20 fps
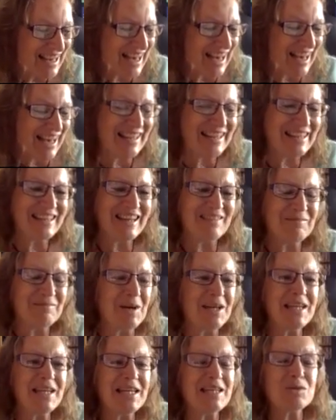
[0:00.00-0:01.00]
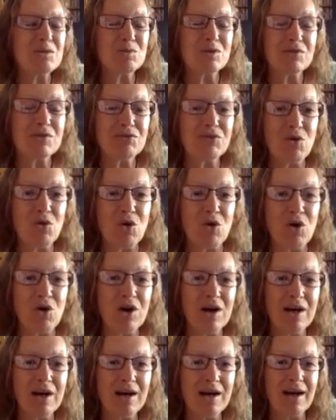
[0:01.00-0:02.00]
and my niece was four,
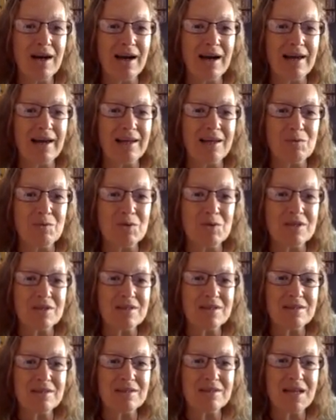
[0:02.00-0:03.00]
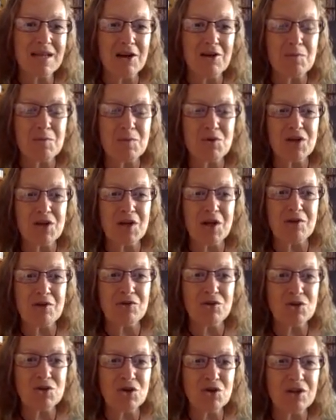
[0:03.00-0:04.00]
and it was terrible. You know, if
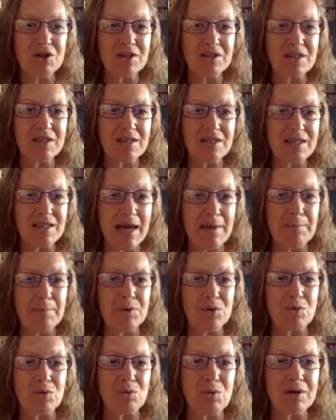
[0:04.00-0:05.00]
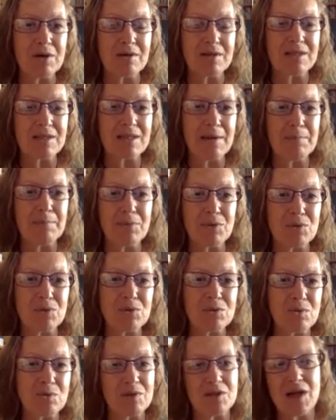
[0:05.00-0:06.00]
you took her to the temple, one of the
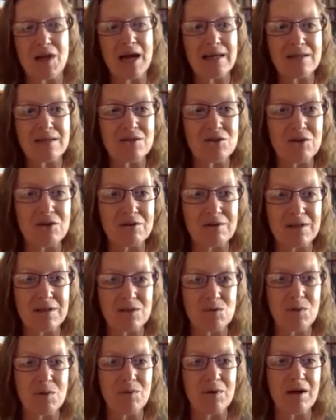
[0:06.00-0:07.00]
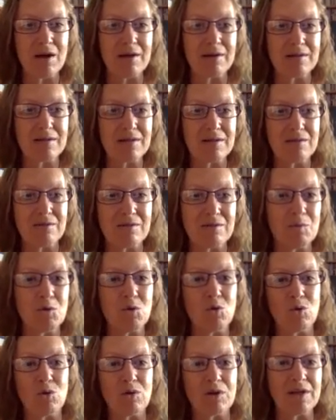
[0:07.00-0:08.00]
temples, which as tourists we were going to them
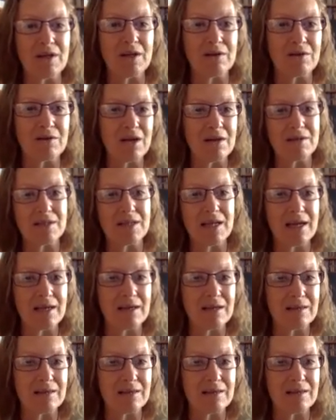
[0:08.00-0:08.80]
all, you know, another day, another